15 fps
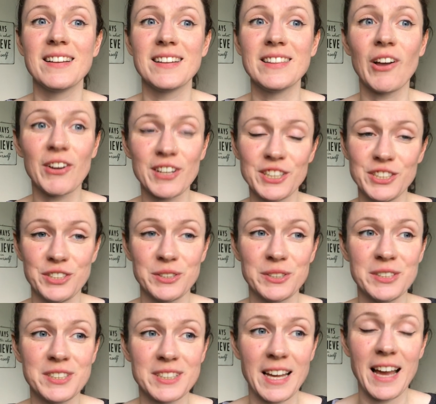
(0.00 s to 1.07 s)
like I
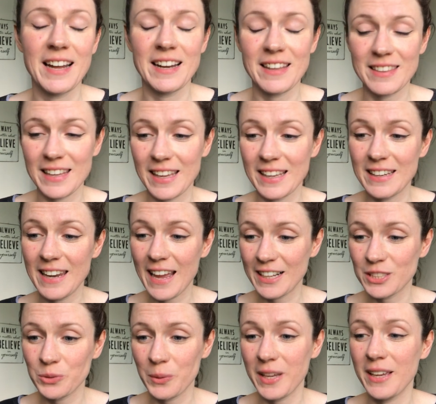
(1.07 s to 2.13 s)
should. And I think
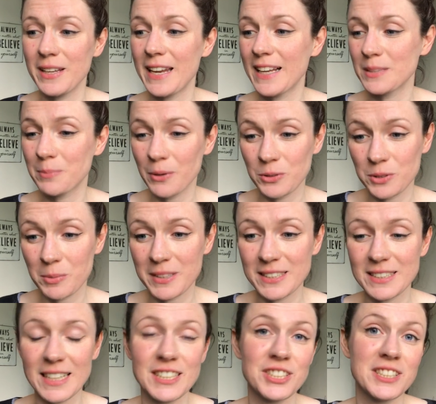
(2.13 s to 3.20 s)
next week, next poster
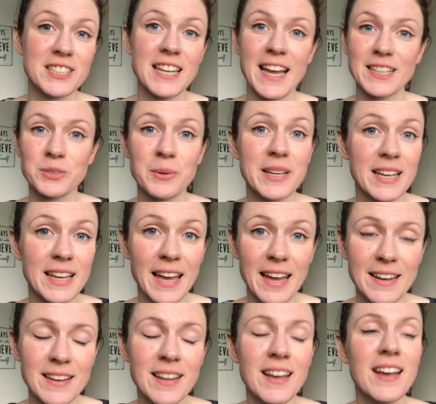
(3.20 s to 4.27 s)
presentation, next week
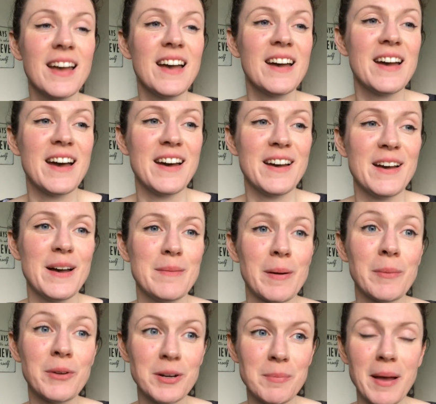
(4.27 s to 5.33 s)
again,
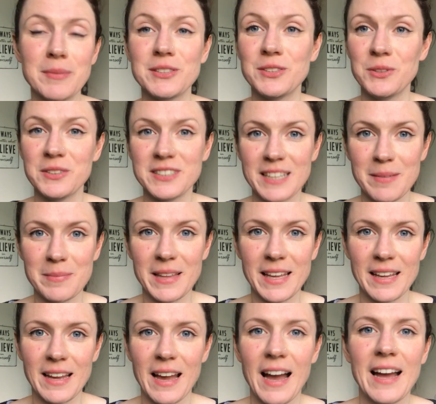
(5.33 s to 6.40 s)
I'm going to be able to do the same
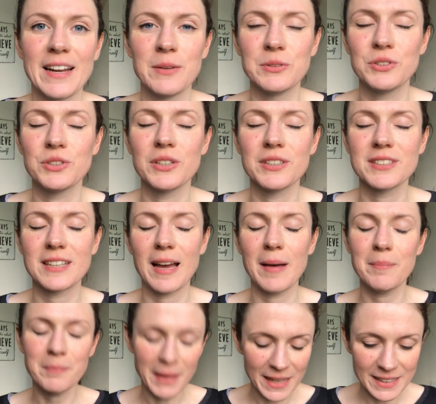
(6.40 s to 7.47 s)
thing. And it was just
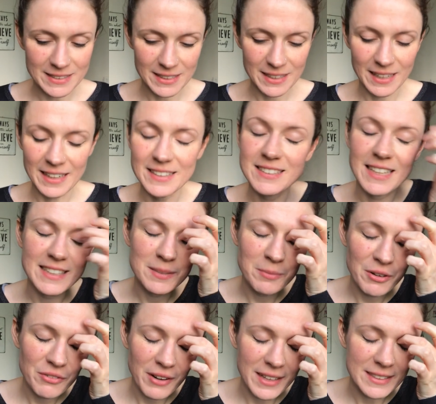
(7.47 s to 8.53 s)
amazing. And I said to my
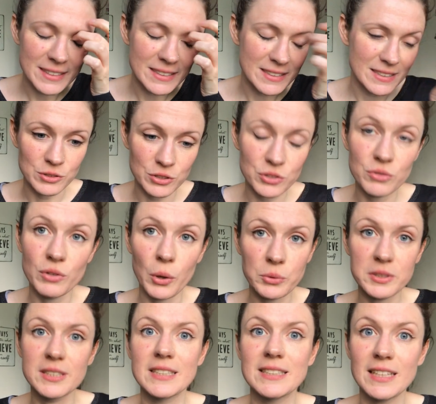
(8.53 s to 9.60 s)
friend, did you
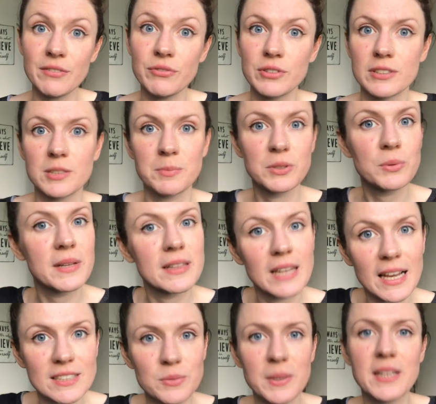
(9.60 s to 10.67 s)
notice a difference between
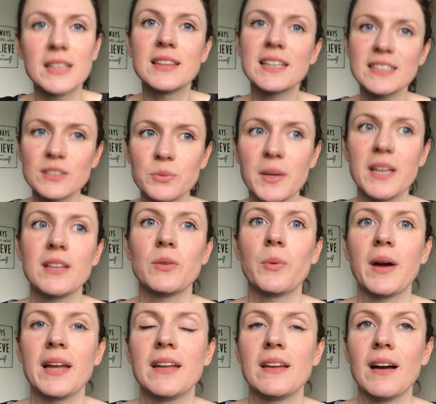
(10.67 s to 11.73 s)
last week and this week, the
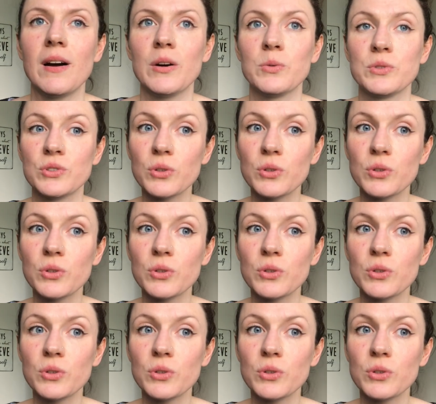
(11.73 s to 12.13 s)
way I was